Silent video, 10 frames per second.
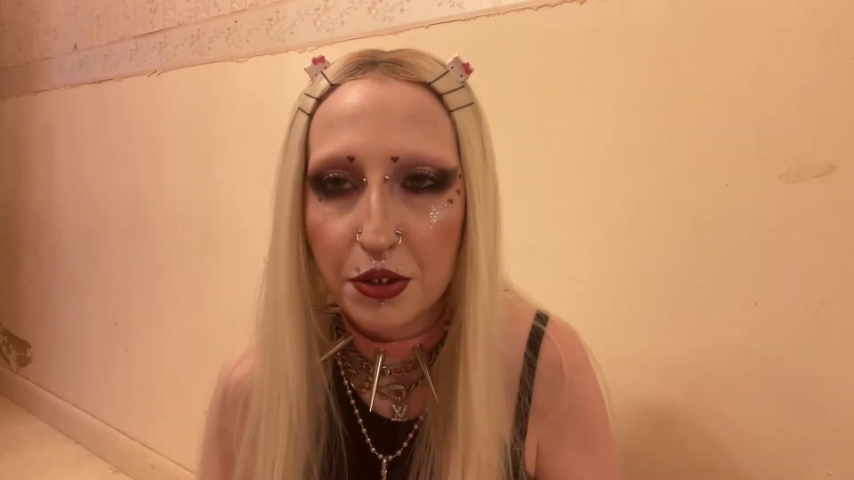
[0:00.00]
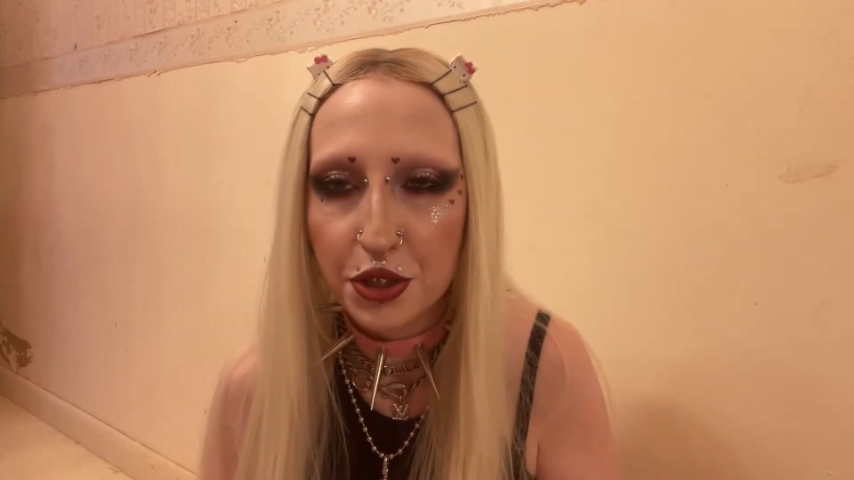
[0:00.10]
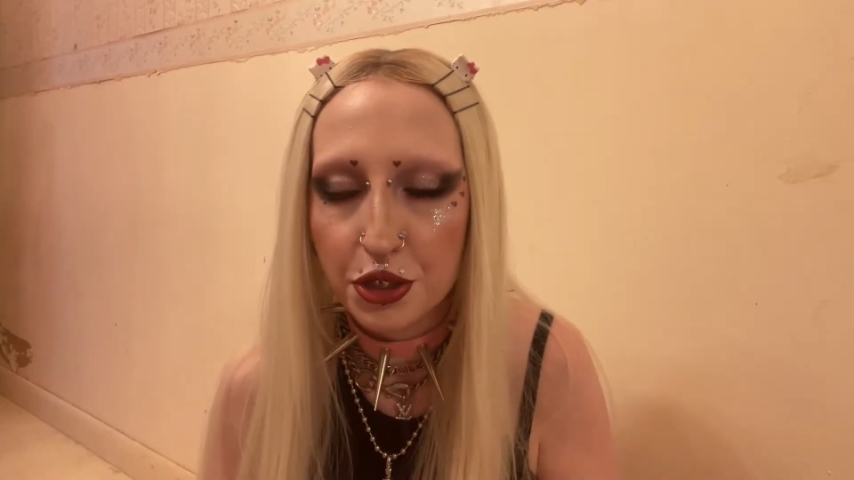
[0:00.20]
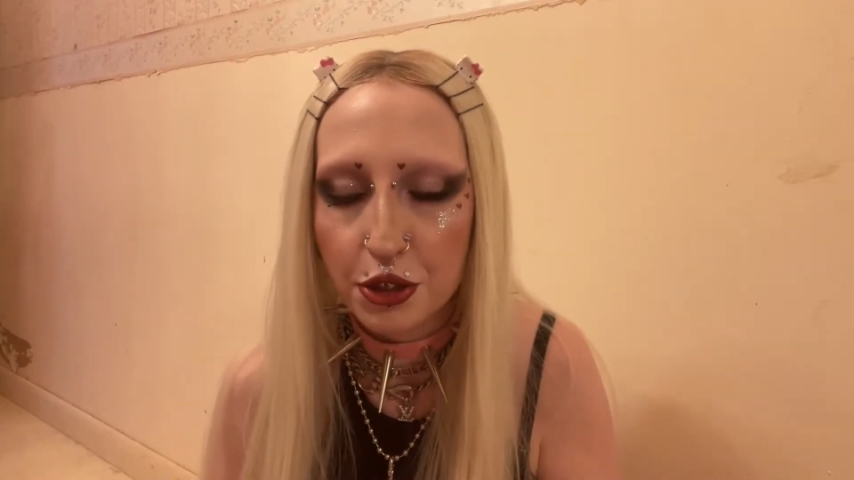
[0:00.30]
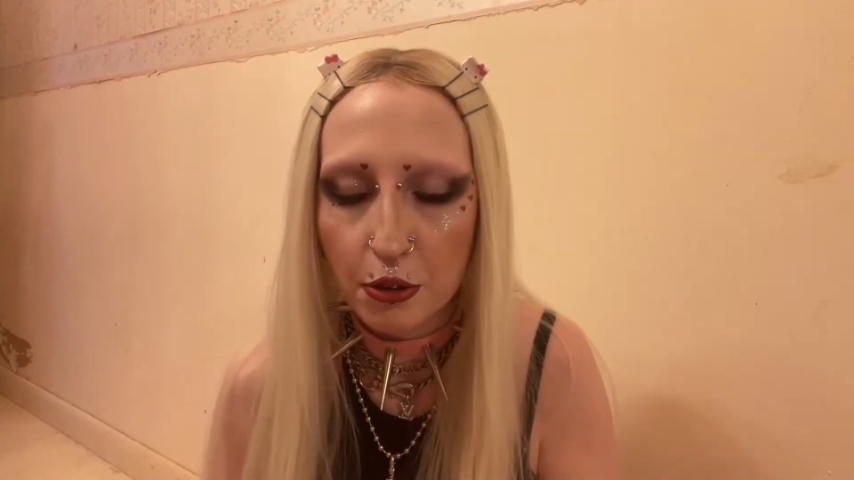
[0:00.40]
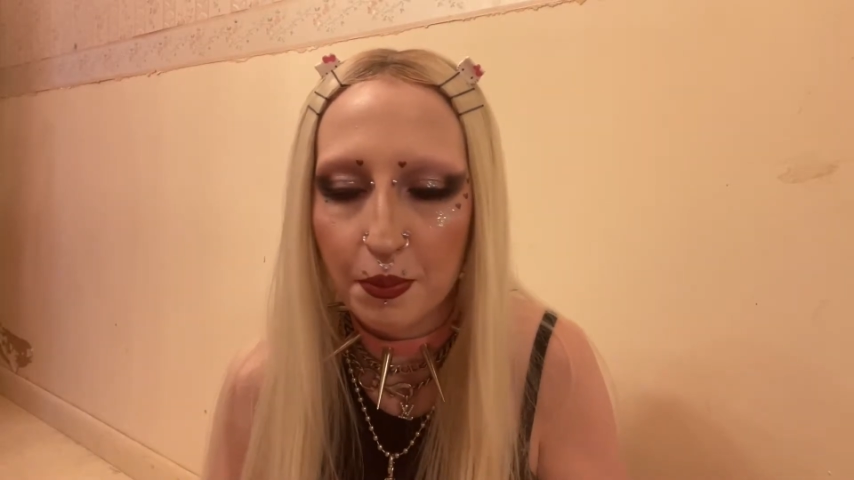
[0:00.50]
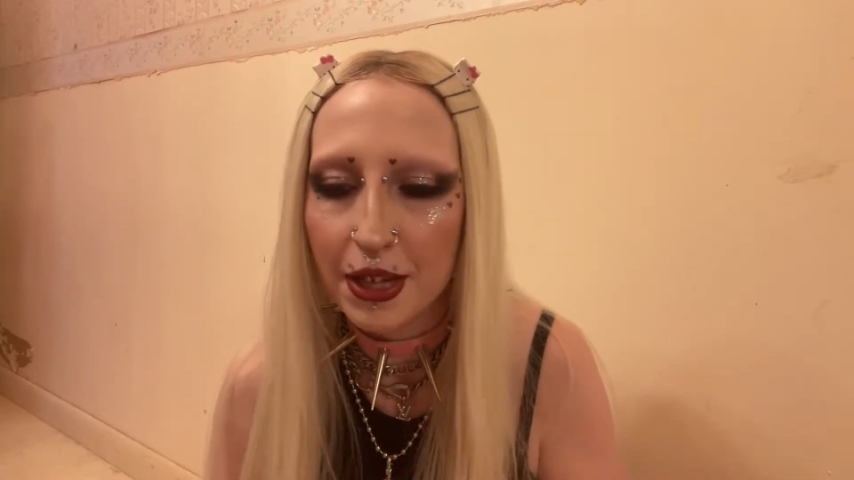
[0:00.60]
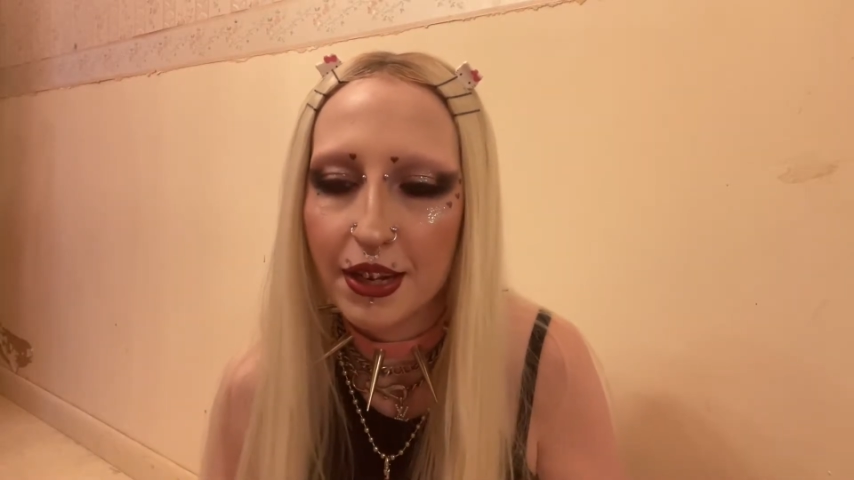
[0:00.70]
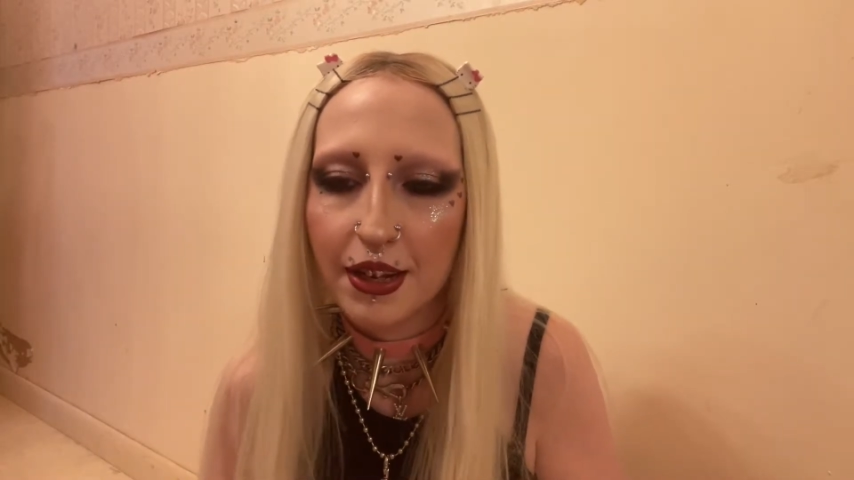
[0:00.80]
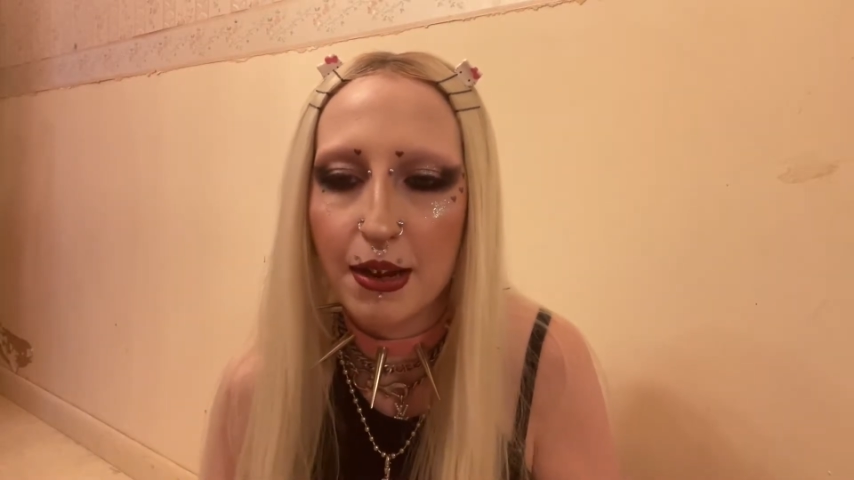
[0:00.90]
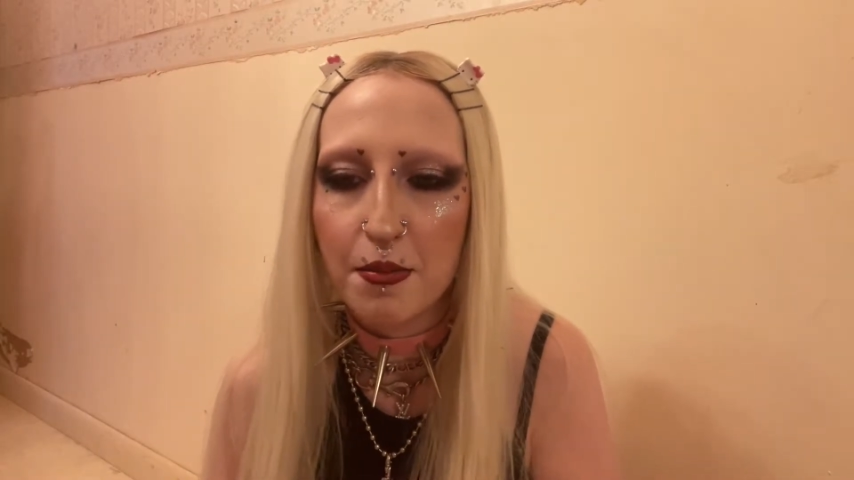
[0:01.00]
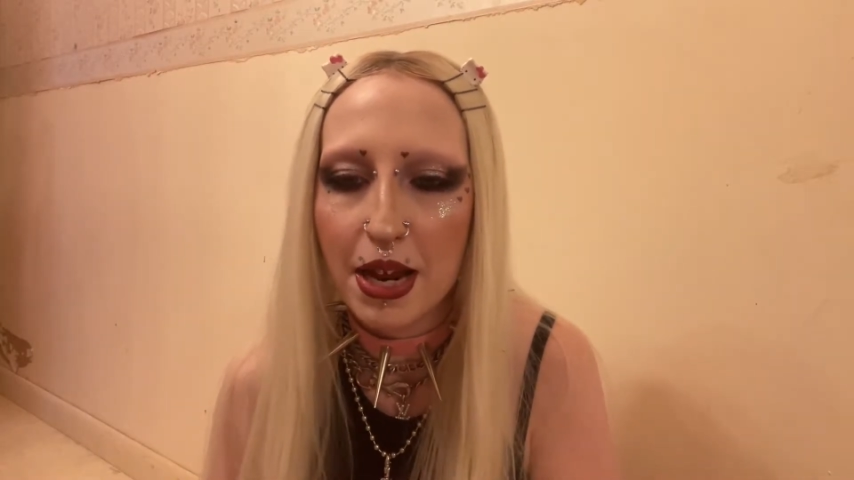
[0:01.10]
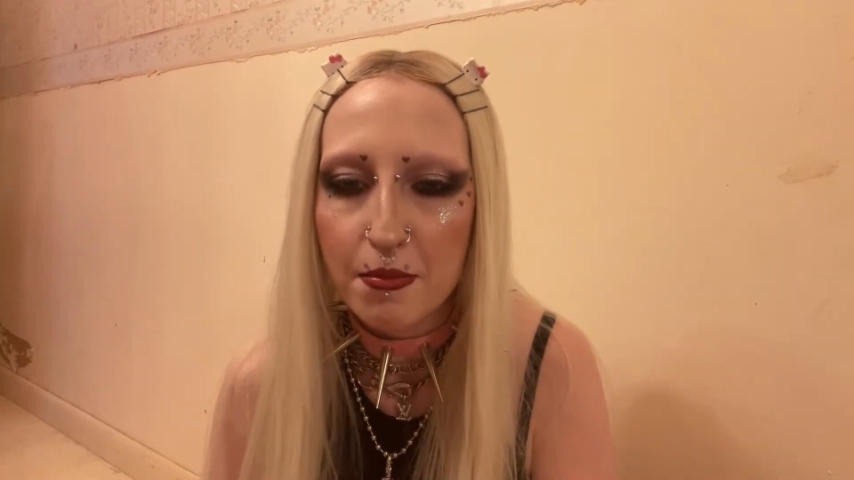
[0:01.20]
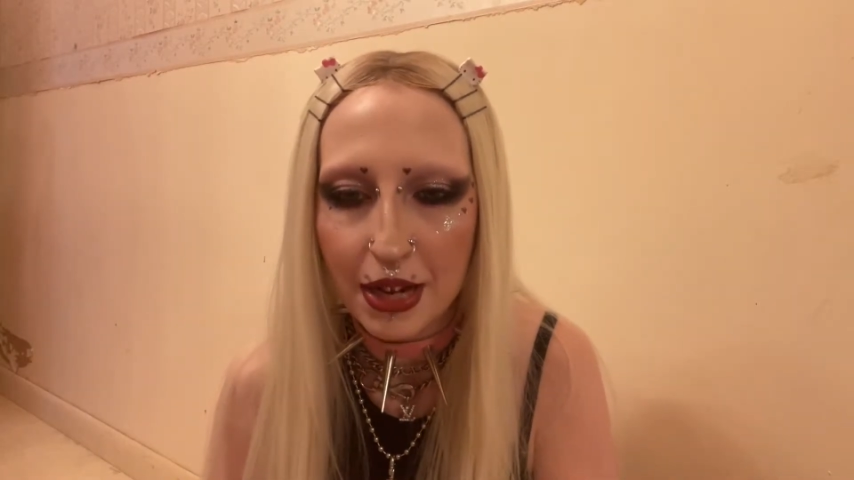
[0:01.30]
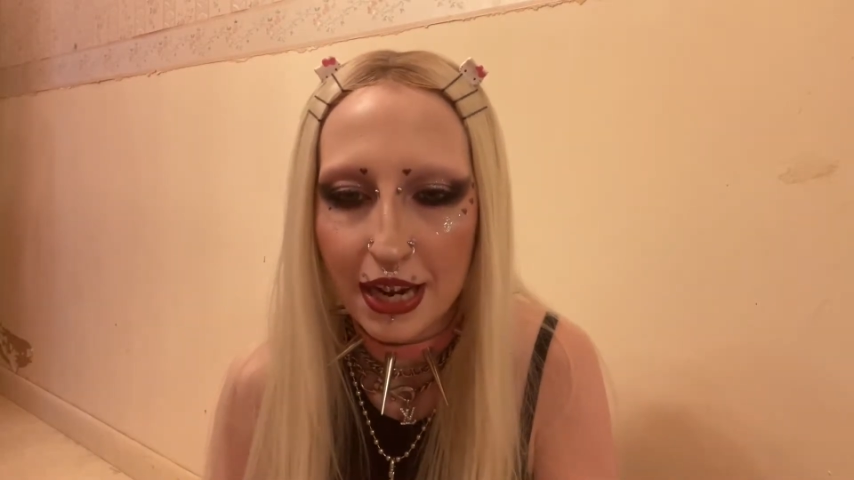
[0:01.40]
stupid they
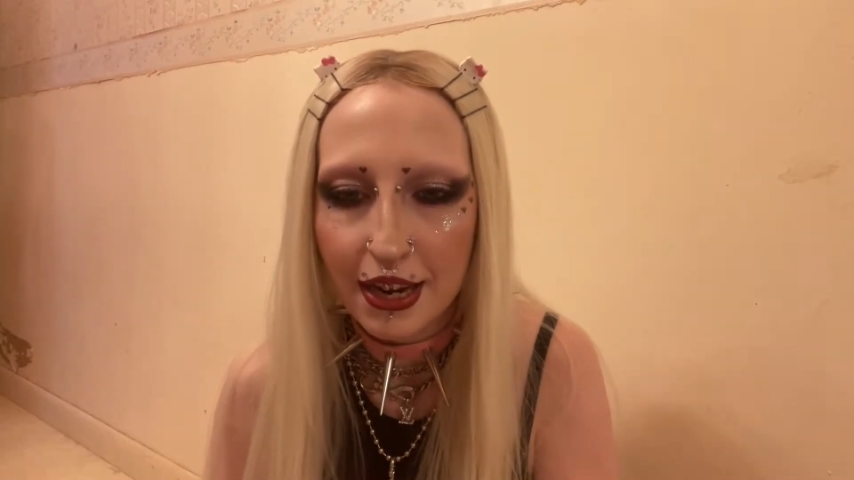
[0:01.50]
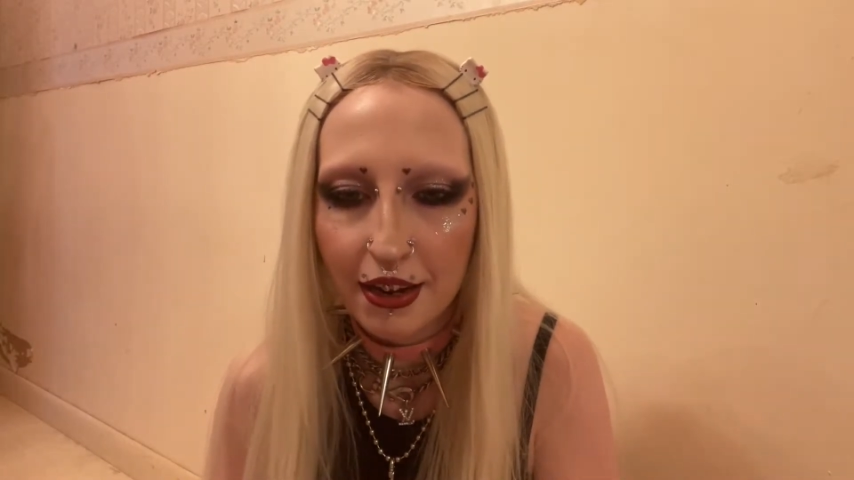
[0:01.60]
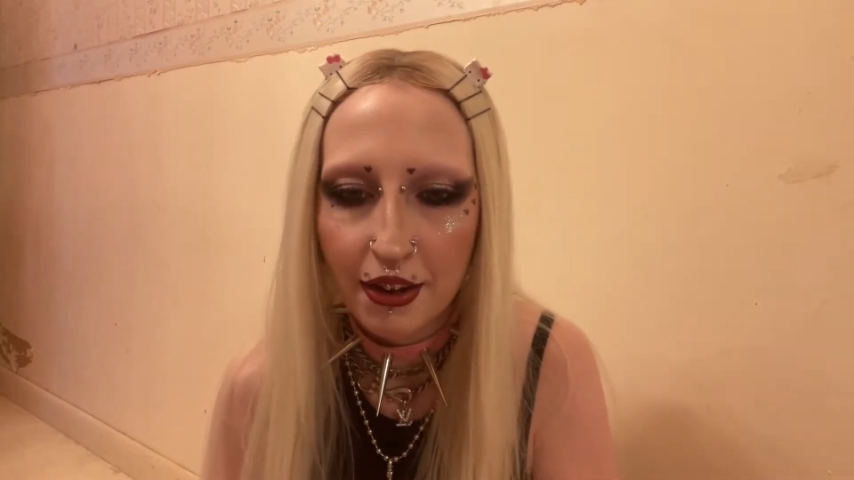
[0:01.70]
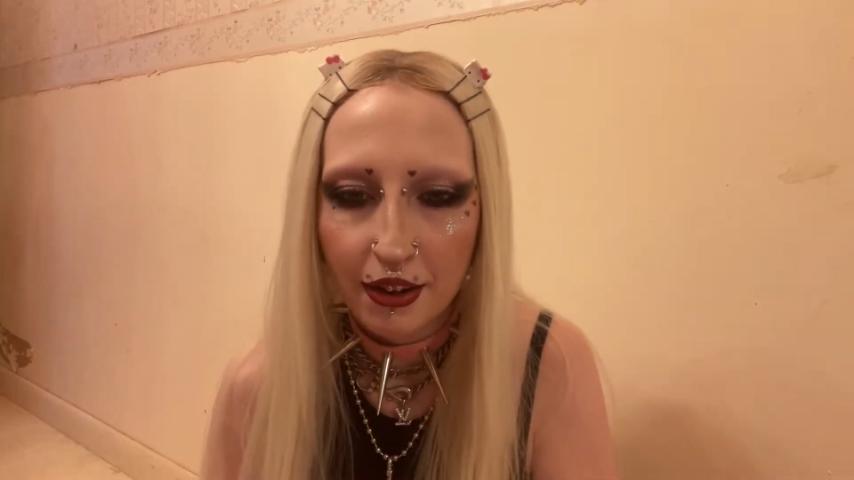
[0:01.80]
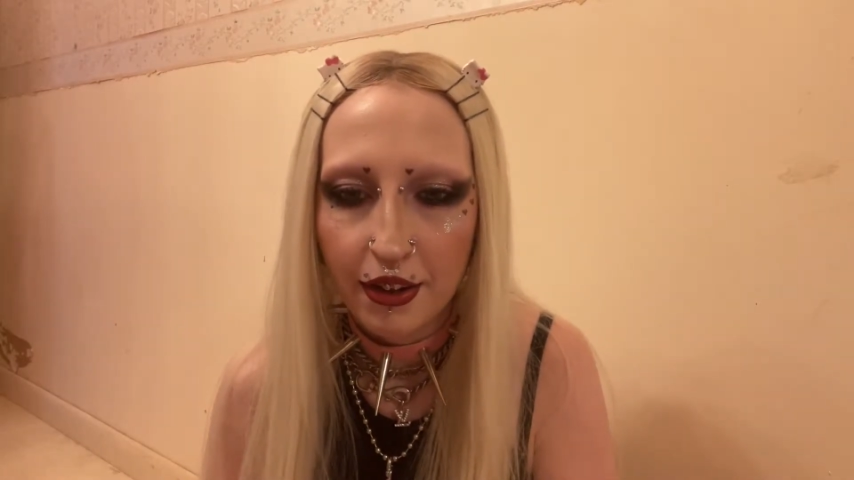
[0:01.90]
may be,